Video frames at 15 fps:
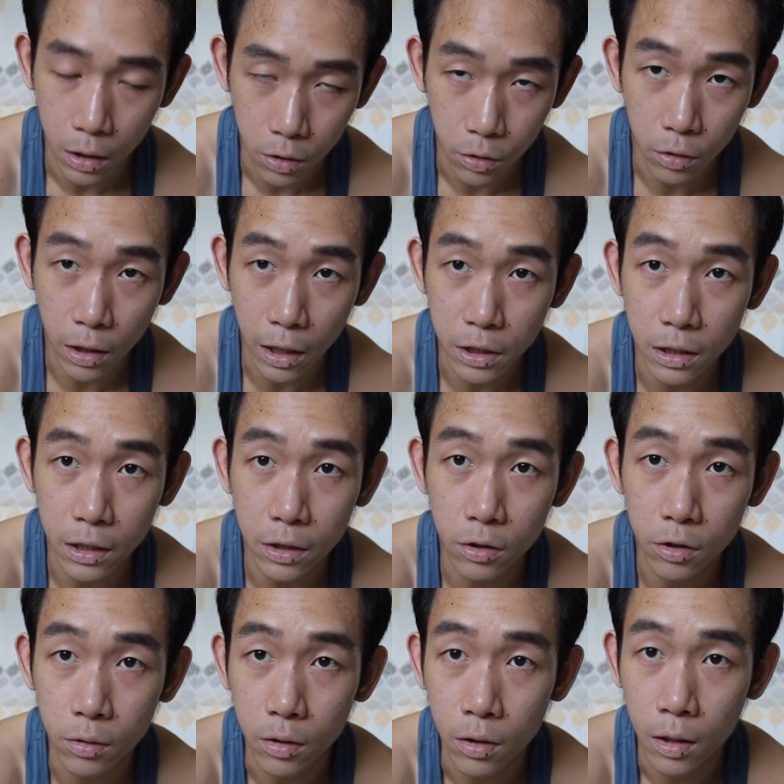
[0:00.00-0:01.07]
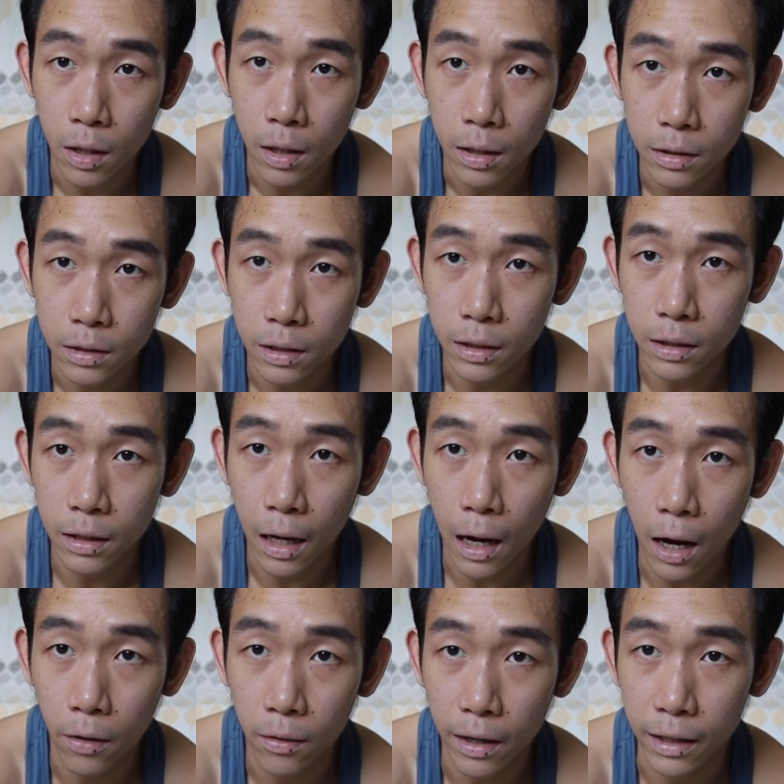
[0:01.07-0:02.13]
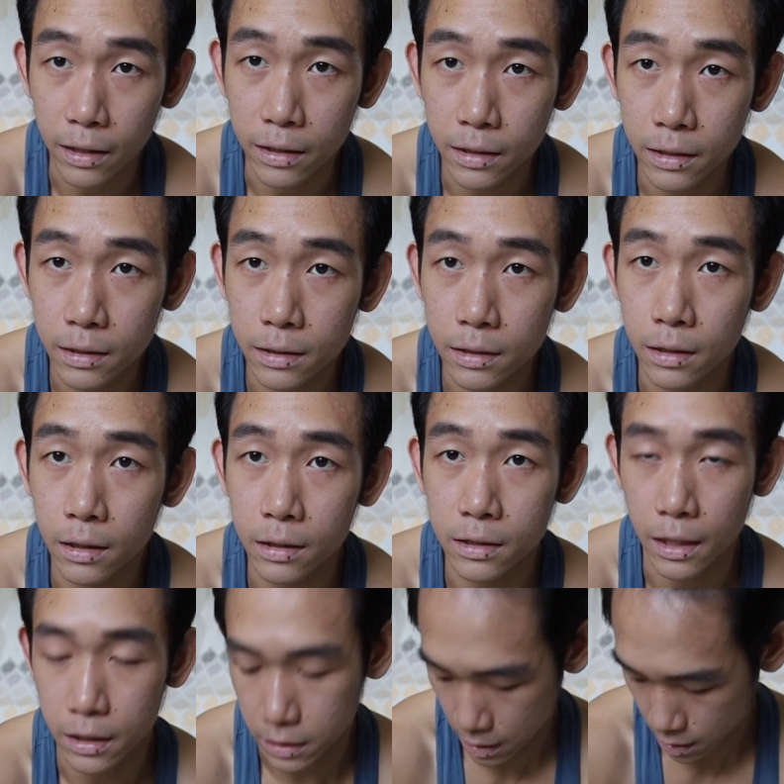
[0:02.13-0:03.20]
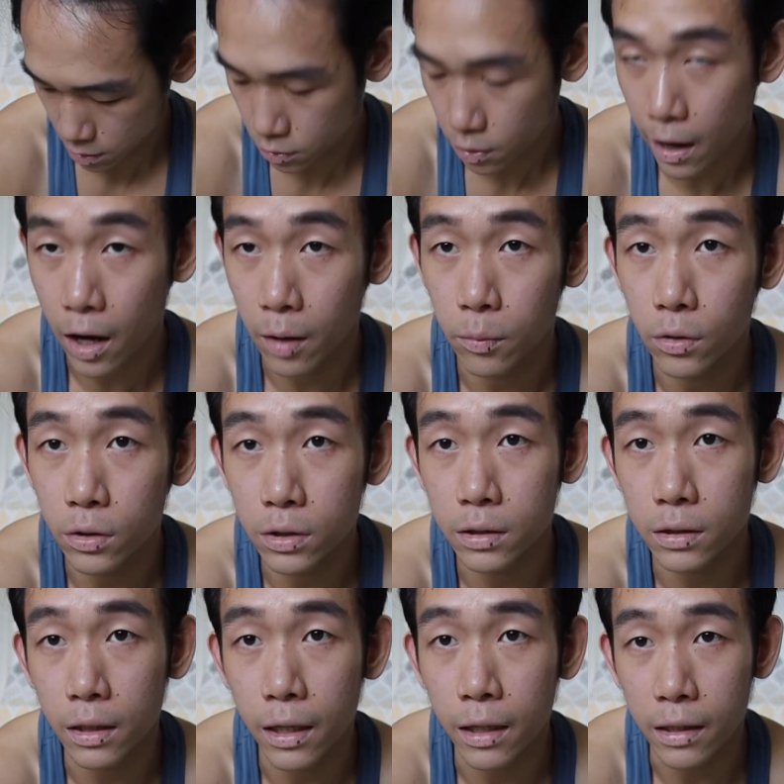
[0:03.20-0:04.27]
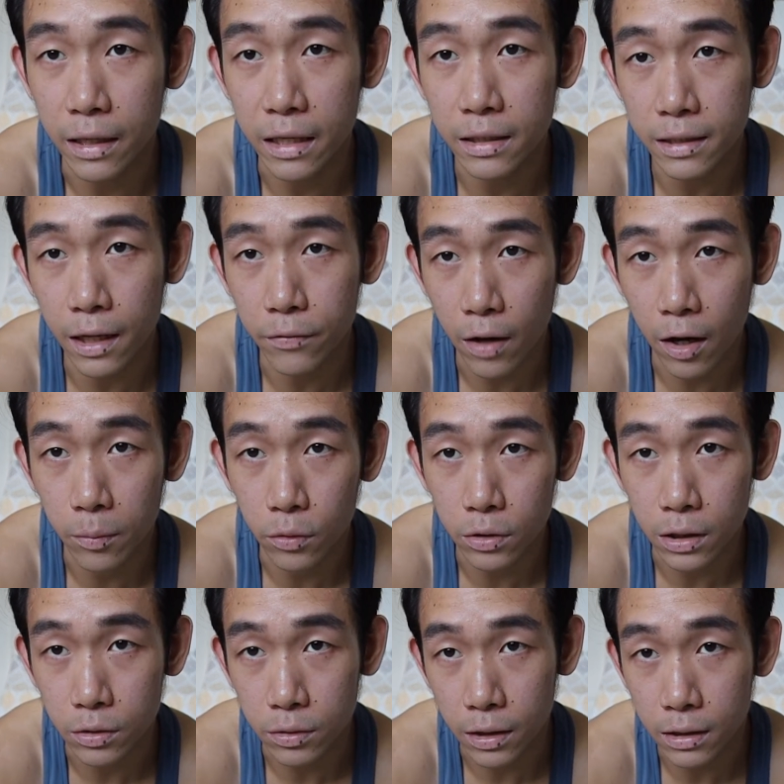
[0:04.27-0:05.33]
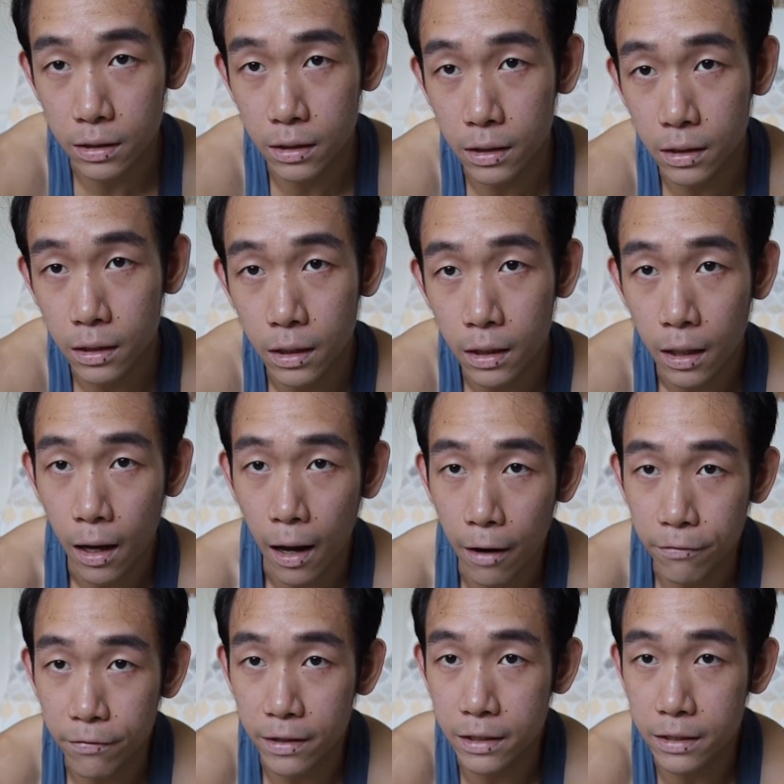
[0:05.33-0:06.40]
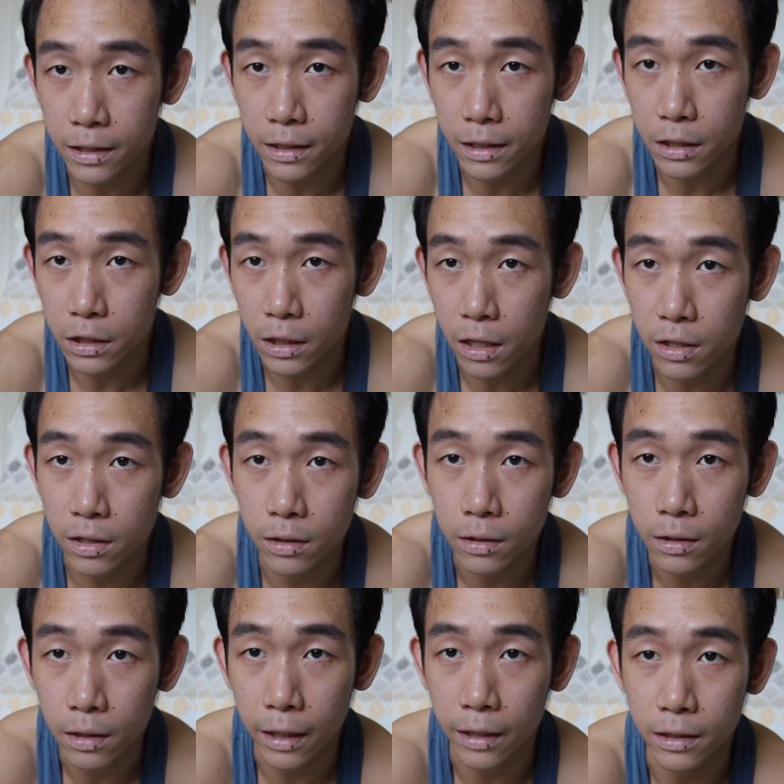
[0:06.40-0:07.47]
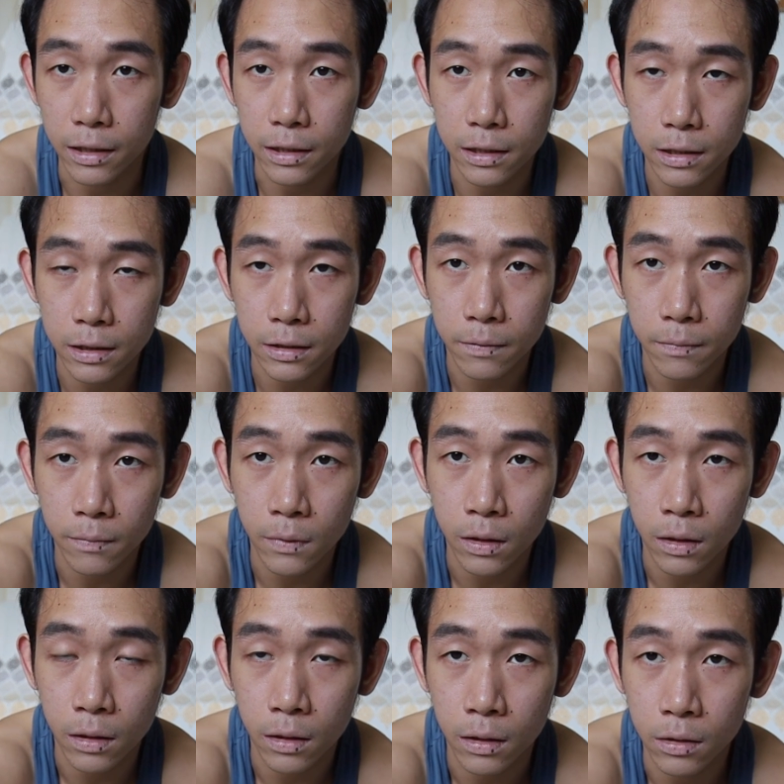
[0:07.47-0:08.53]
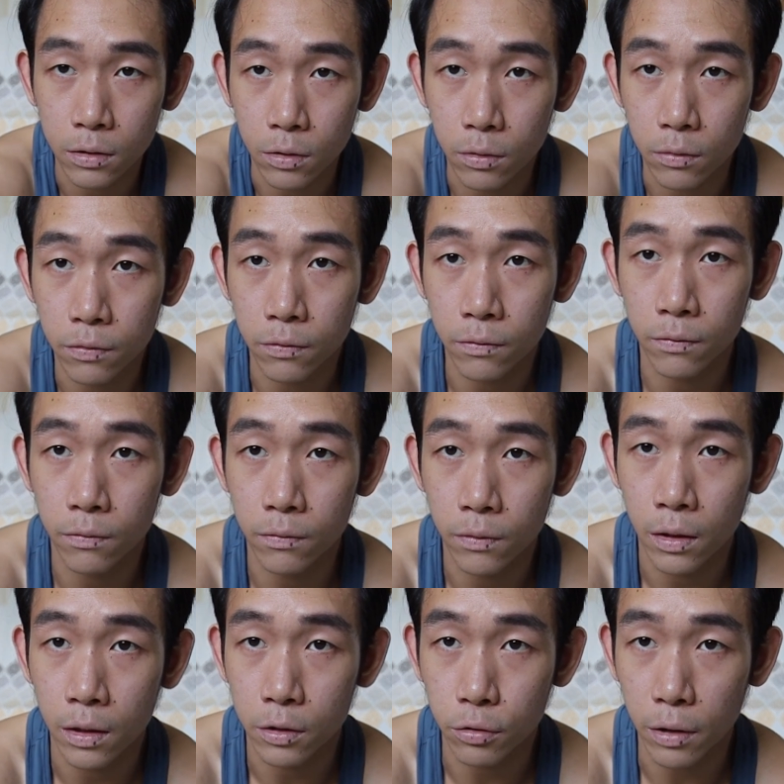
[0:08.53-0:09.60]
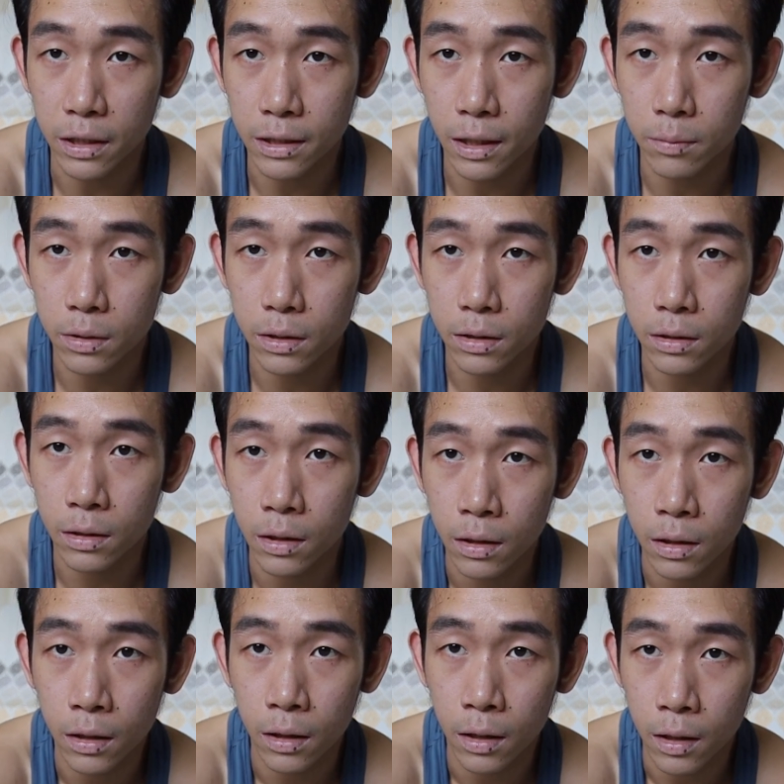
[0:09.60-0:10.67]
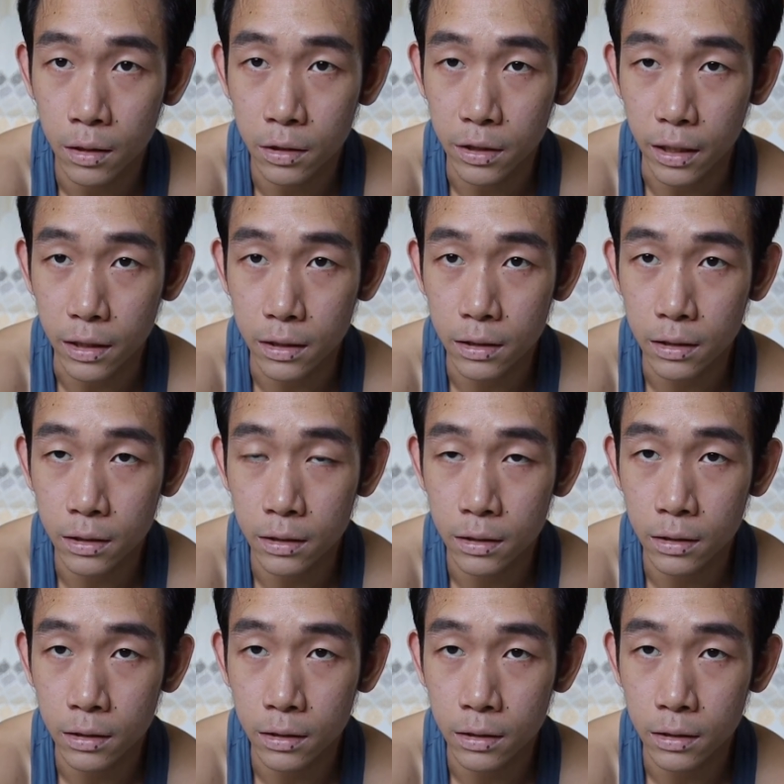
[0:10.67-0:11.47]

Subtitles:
You're actually going to turn it out like this, such that your elbows, inside of your elbows, as you can see, are facing each other like this. So triceps, chest.